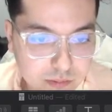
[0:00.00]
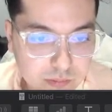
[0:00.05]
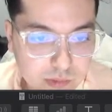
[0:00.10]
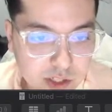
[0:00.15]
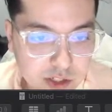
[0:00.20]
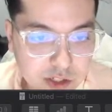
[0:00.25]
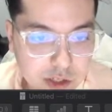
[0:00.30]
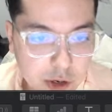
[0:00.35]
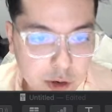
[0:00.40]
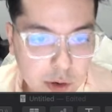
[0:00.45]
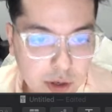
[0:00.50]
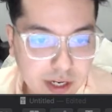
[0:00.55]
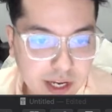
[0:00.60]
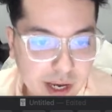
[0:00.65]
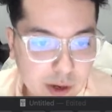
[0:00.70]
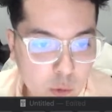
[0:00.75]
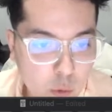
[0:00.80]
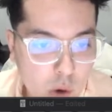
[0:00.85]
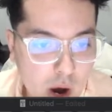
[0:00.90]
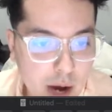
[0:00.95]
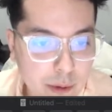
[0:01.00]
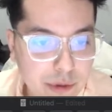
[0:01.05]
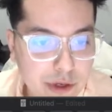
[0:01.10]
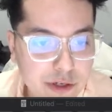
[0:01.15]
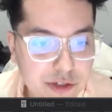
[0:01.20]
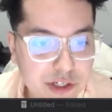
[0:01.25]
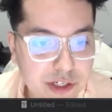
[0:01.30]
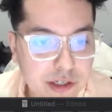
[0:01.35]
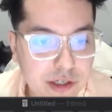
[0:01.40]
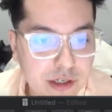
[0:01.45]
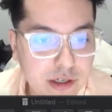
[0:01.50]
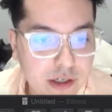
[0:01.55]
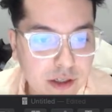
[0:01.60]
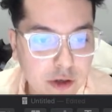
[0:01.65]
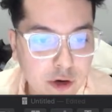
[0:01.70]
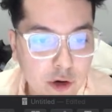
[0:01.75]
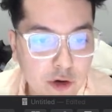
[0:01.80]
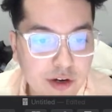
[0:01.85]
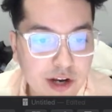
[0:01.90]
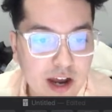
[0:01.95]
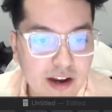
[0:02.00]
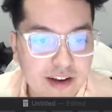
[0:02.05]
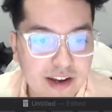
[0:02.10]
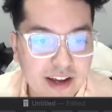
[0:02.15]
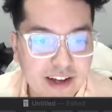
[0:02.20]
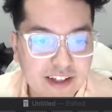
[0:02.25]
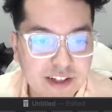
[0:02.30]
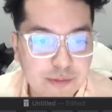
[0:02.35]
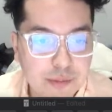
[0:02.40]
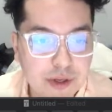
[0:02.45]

So again, why are we using cur.next?